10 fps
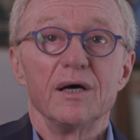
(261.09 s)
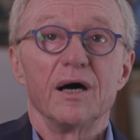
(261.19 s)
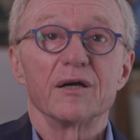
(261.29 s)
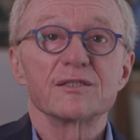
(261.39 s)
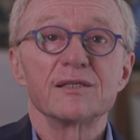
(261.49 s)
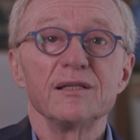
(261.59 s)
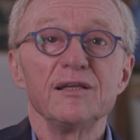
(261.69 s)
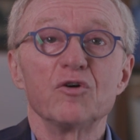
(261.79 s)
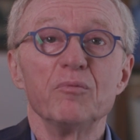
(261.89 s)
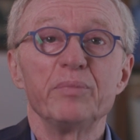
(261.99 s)
are sadly
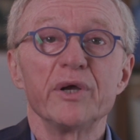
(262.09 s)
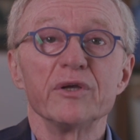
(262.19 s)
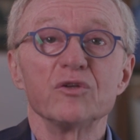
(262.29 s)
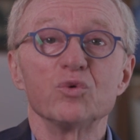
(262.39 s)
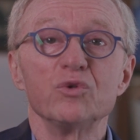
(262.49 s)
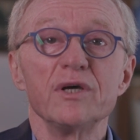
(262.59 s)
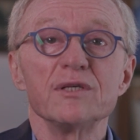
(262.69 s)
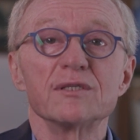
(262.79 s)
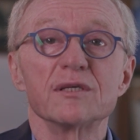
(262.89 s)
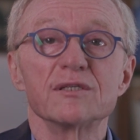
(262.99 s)
comparing today's